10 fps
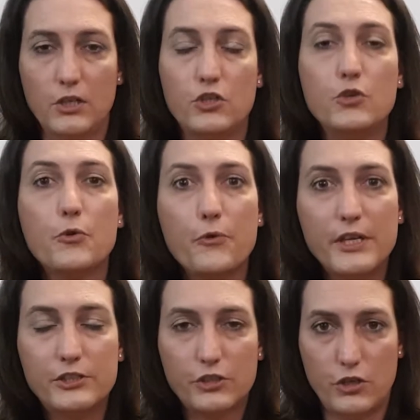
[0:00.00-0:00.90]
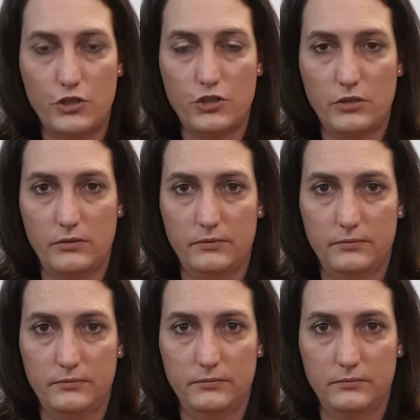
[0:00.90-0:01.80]
Do research.
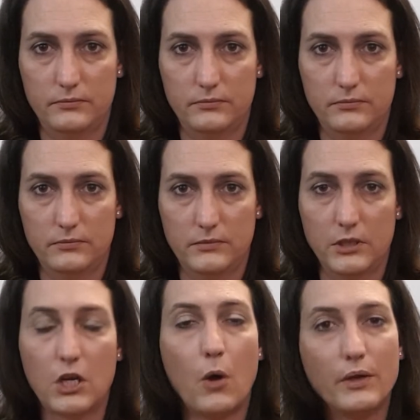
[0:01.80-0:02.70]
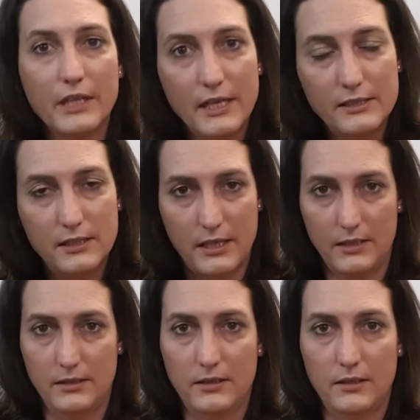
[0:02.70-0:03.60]
Go on the internet.
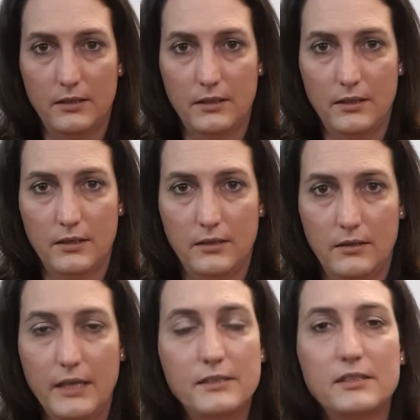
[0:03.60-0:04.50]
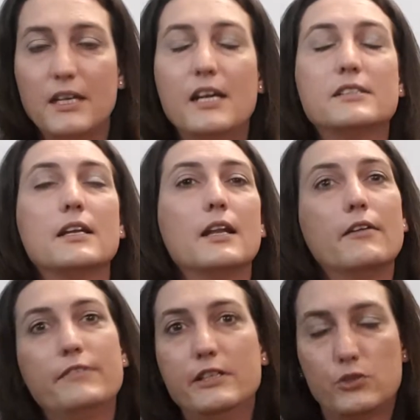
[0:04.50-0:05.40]
Internet is a
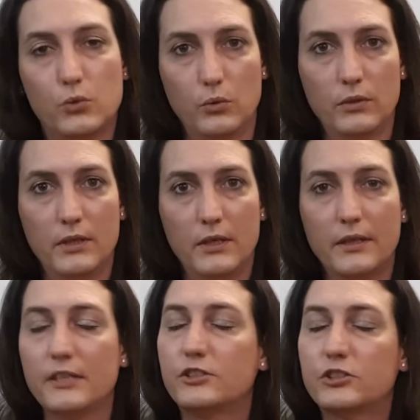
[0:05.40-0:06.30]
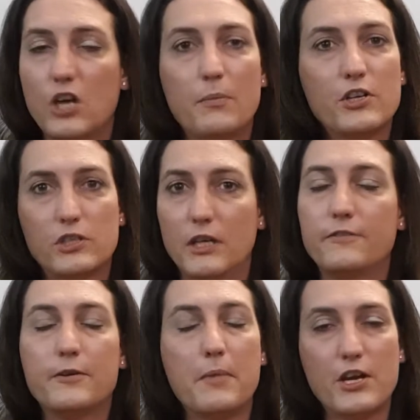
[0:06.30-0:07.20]
lovely tool. There's so much
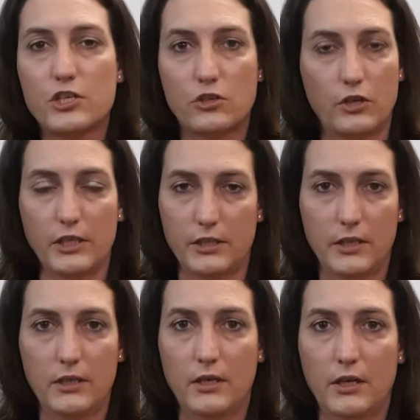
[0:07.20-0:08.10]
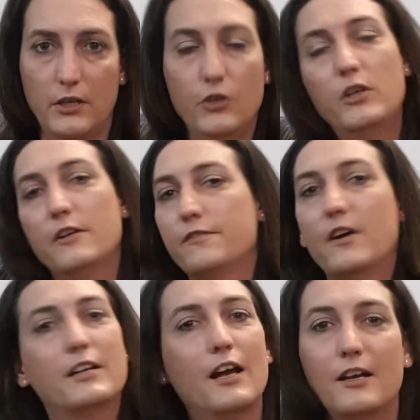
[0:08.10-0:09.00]
information on it. You can
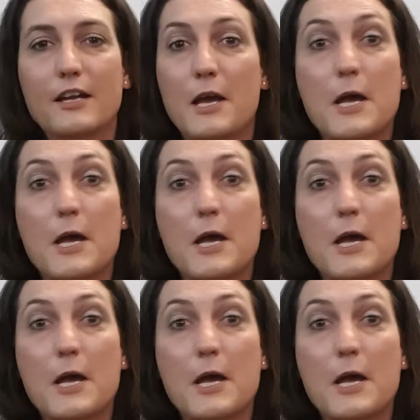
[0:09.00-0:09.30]
find out